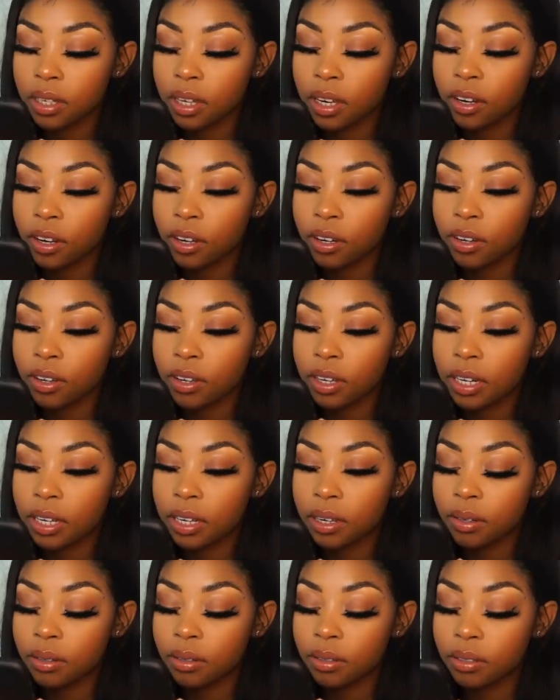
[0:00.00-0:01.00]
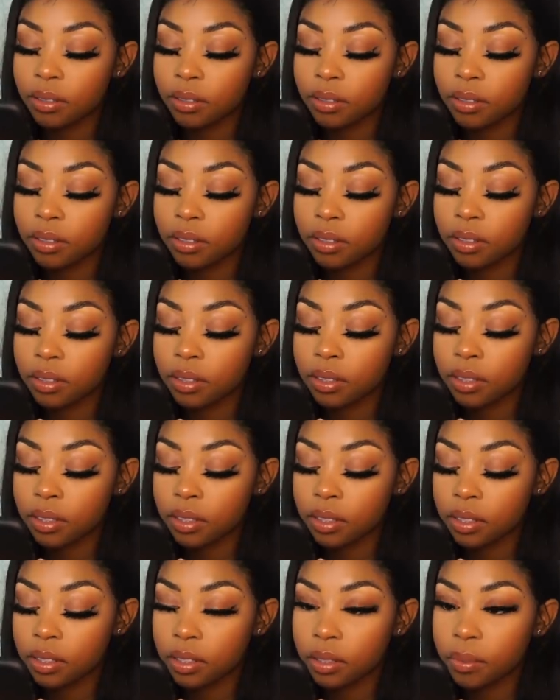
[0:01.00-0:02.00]
I don't know now,
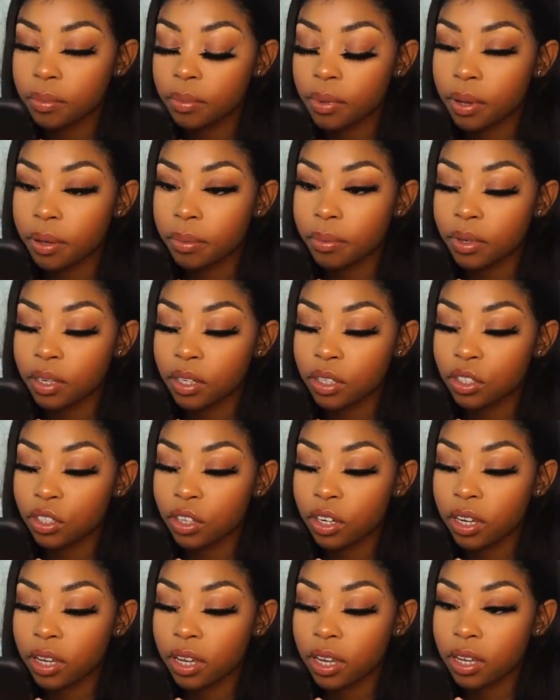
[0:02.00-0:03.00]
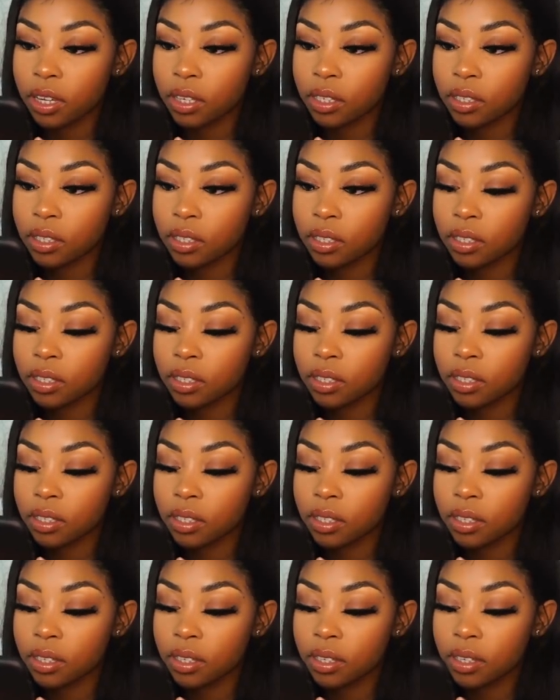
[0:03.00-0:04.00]
but I'm gonna show you guys.
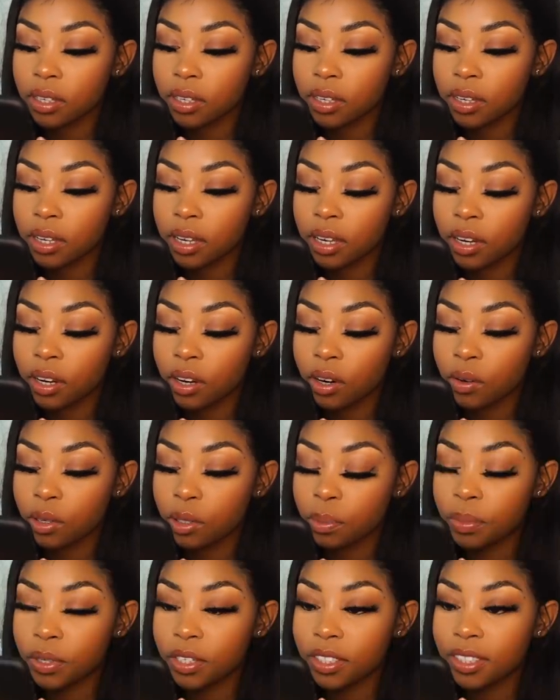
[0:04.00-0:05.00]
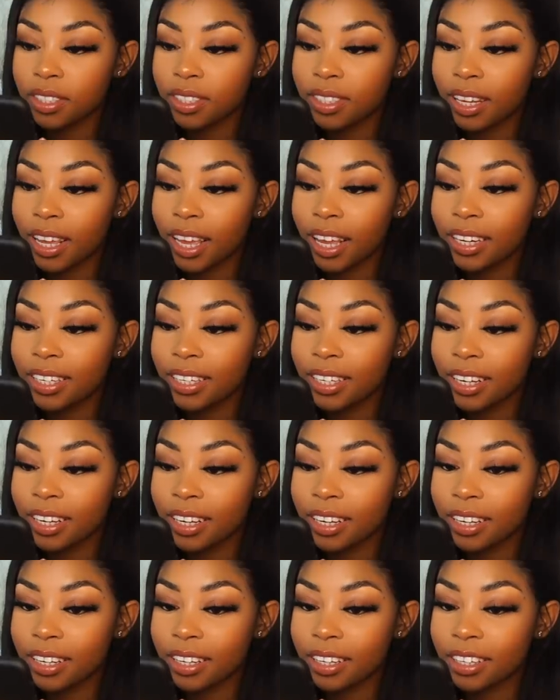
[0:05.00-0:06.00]
I don't know which picture to
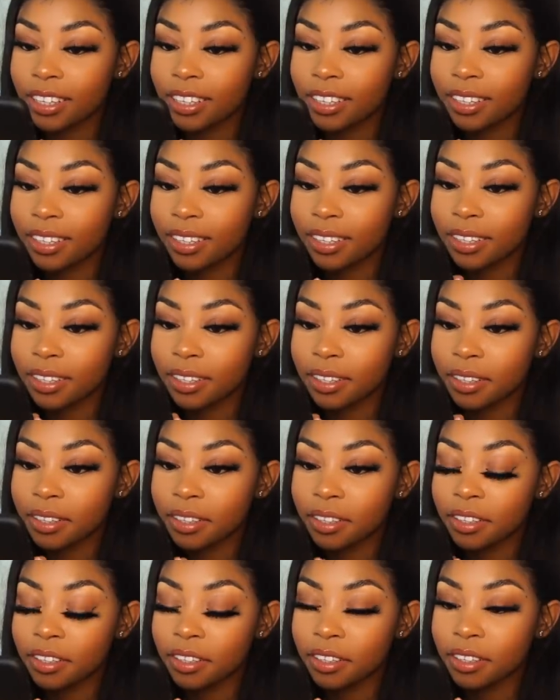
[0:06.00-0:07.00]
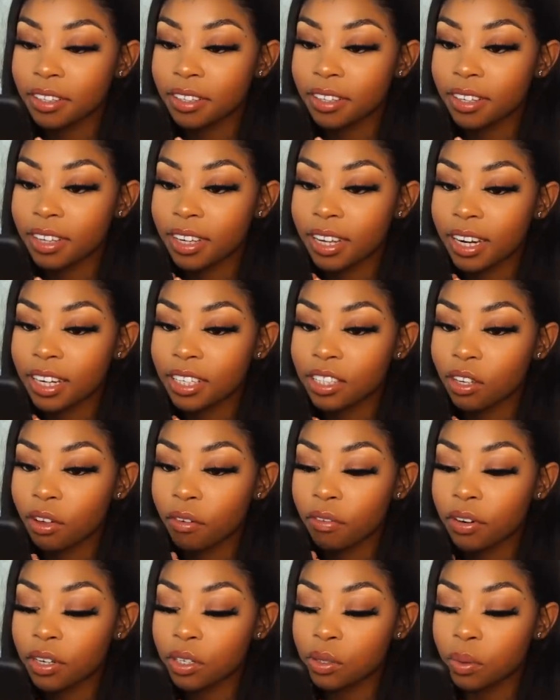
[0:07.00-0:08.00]
edit. Okay, let's go
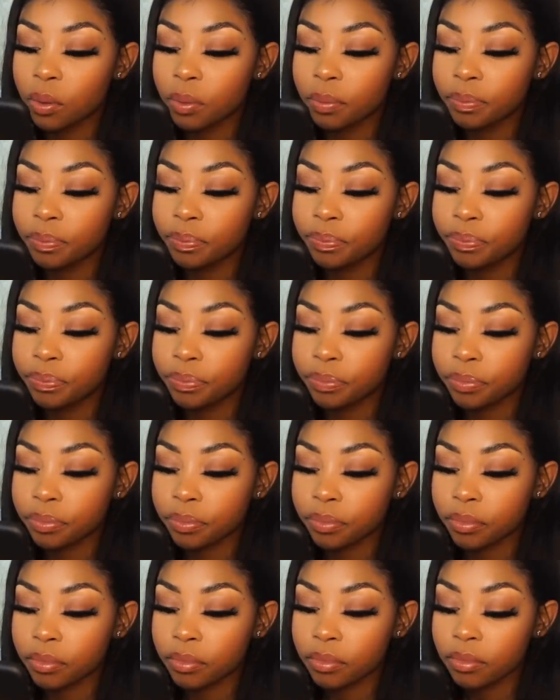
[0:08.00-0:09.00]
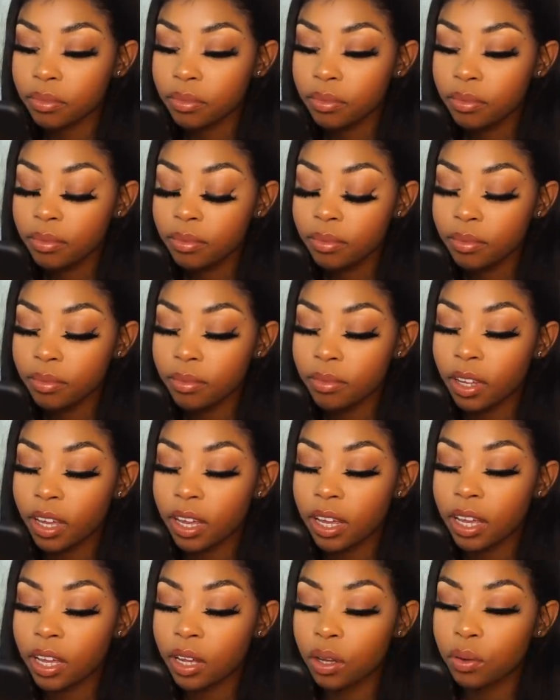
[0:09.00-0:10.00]
for this one.
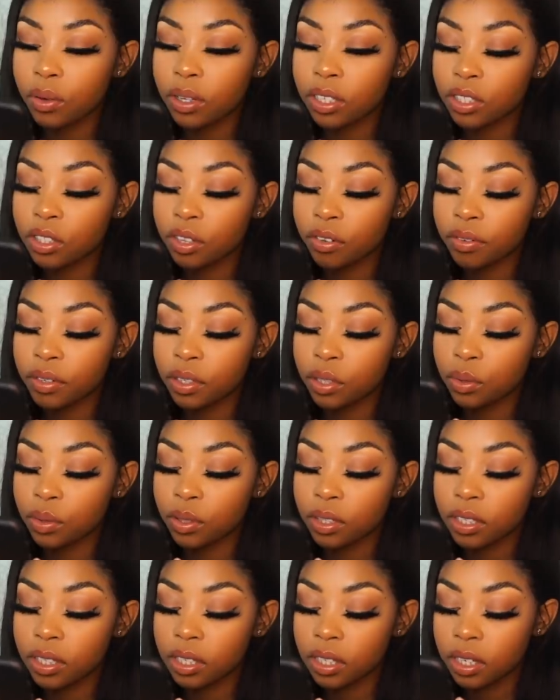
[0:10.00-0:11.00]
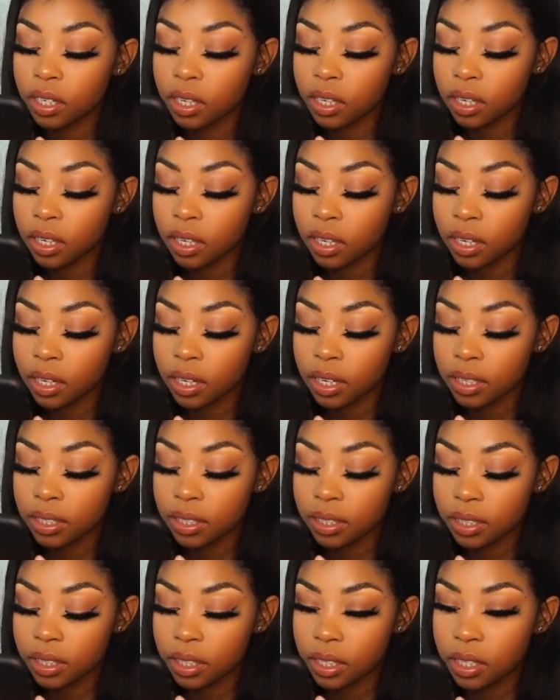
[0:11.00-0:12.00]
Okay, cool, let's go for this one. Let's
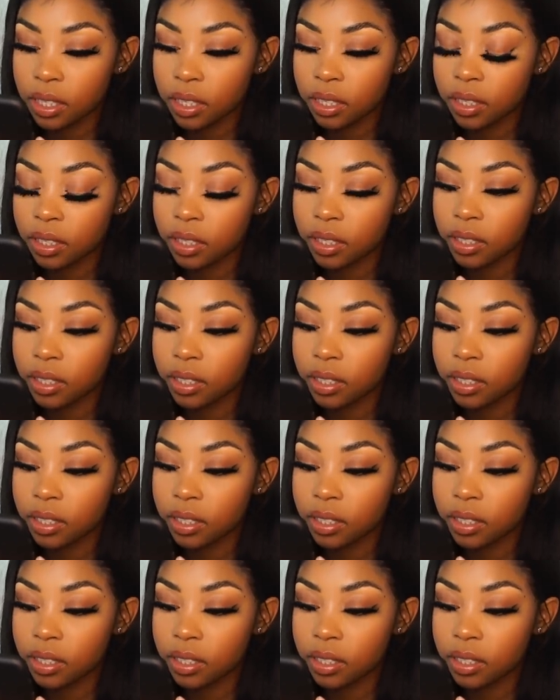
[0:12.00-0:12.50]
see.